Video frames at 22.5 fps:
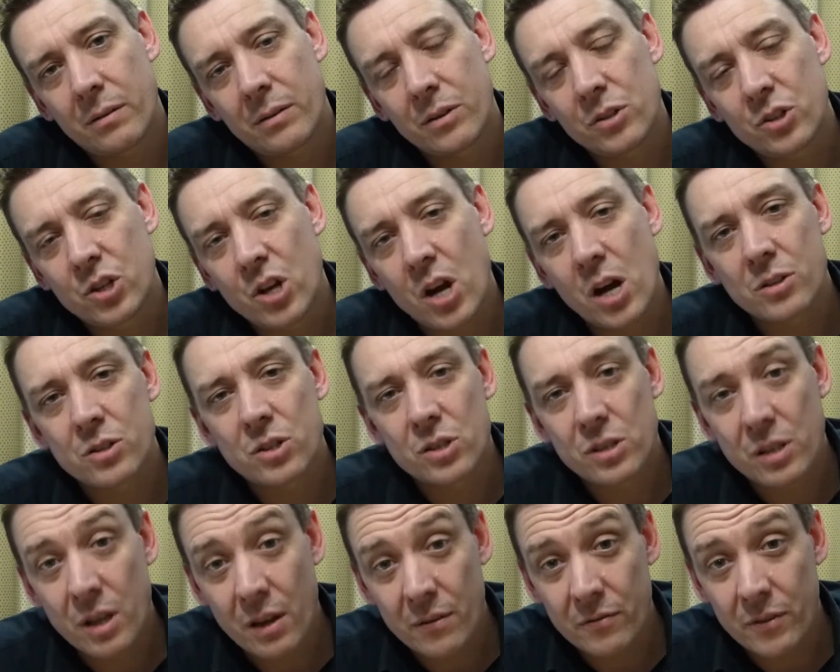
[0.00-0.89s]
and the chances
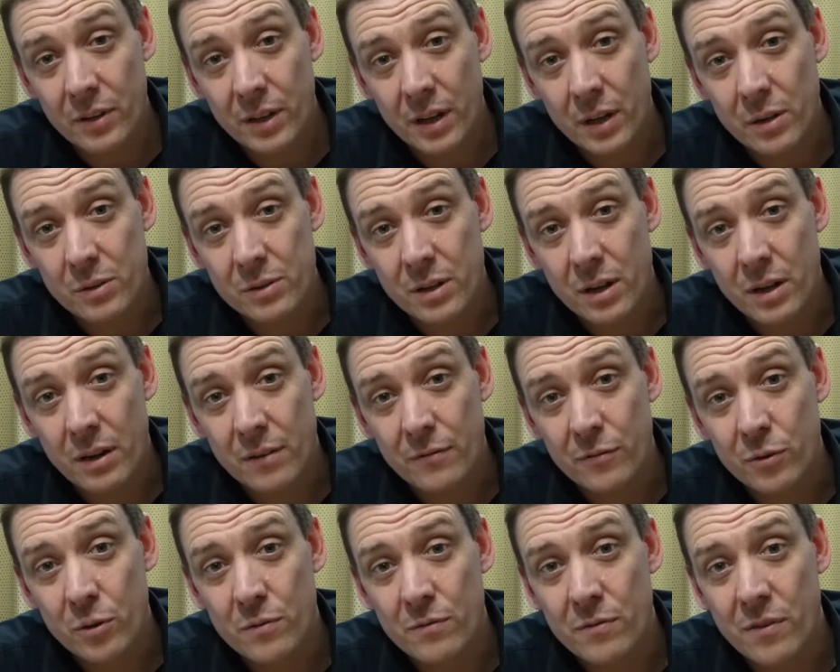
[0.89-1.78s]
to get videos done are
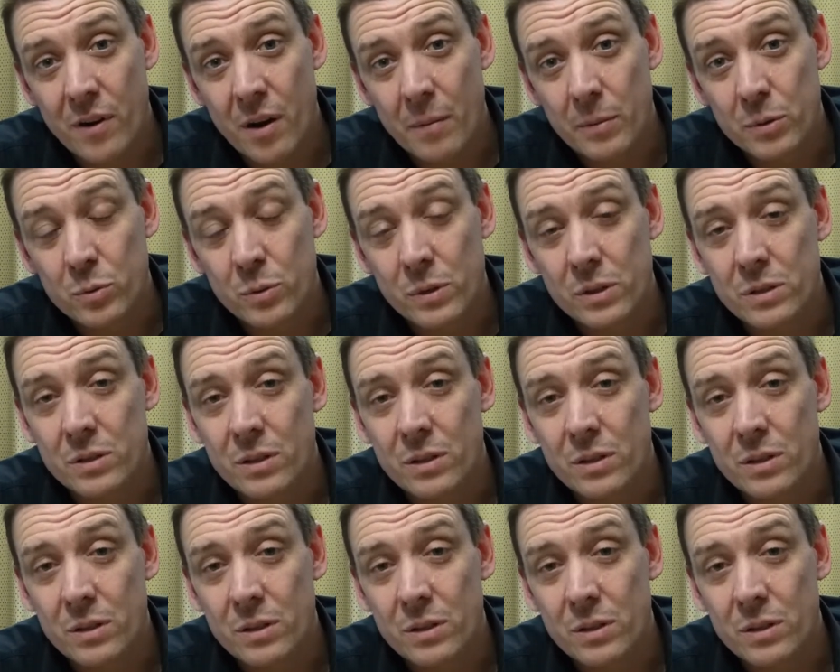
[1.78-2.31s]
few and far between,